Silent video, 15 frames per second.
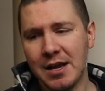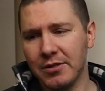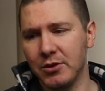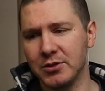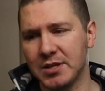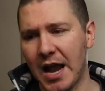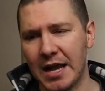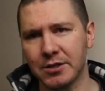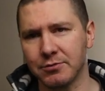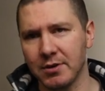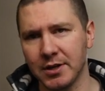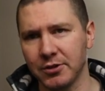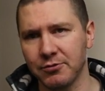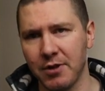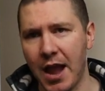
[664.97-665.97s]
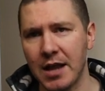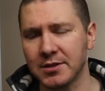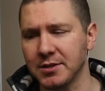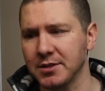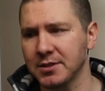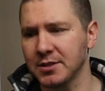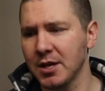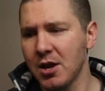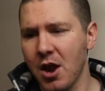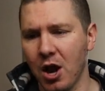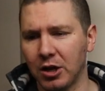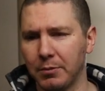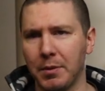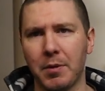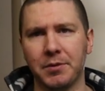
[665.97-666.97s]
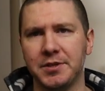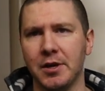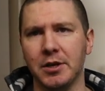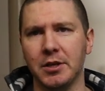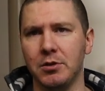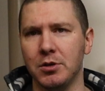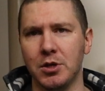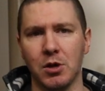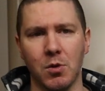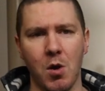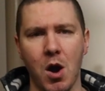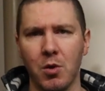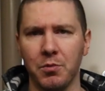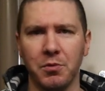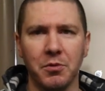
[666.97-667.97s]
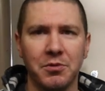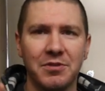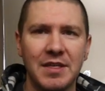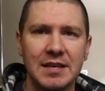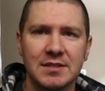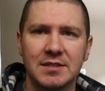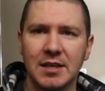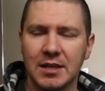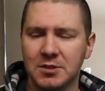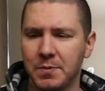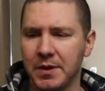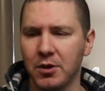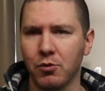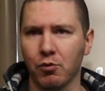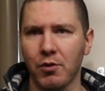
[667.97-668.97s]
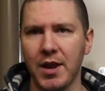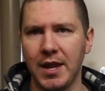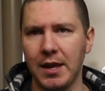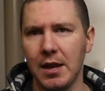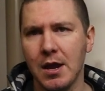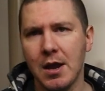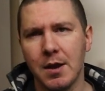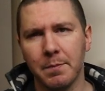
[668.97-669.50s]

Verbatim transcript: Those guys running Traxxas are going to be able to tell you, you know, oh, well this has been great,